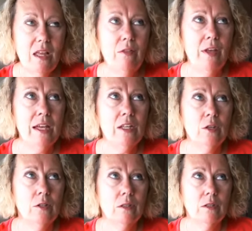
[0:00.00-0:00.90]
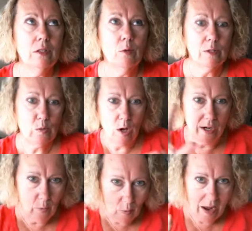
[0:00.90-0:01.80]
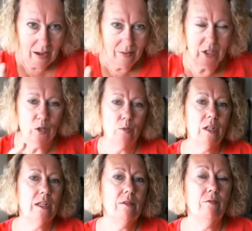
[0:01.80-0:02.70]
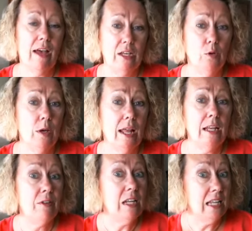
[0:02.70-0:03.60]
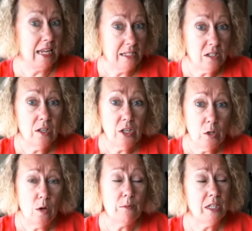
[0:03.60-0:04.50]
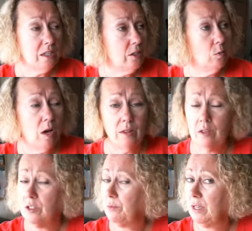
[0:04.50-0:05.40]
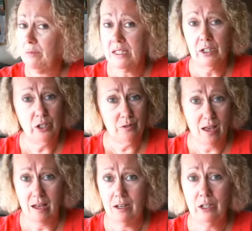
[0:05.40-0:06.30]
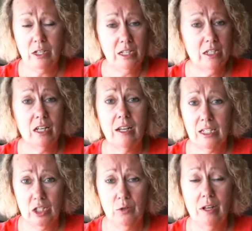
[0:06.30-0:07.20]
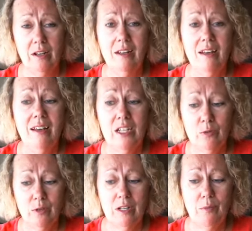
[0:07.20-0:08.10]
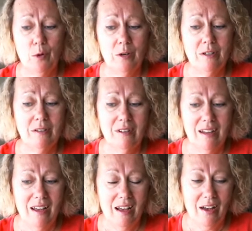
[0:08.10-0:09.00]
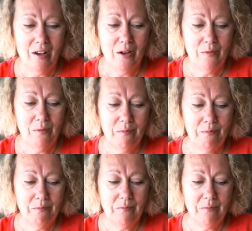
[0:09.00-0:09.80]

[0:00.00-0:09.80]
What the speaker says: that you won't swat it away, that you'll really value it. And if it lands on you, I'm telling you what, there's a big message in that and you need to connect to it. It's really important. To